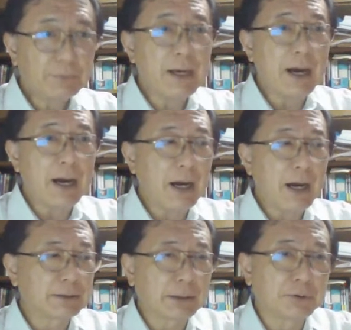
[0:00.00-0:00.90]
I'd
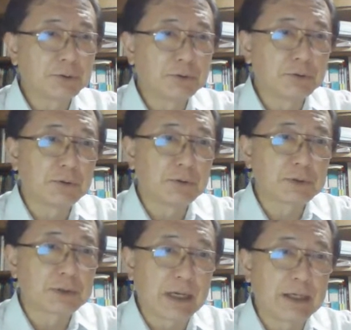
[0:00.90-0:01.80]
like to
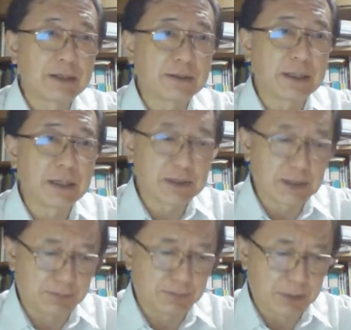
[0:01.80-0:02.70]
say things
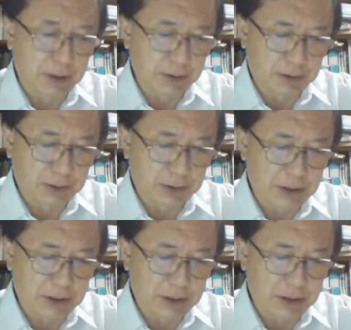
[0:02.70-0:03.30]
about the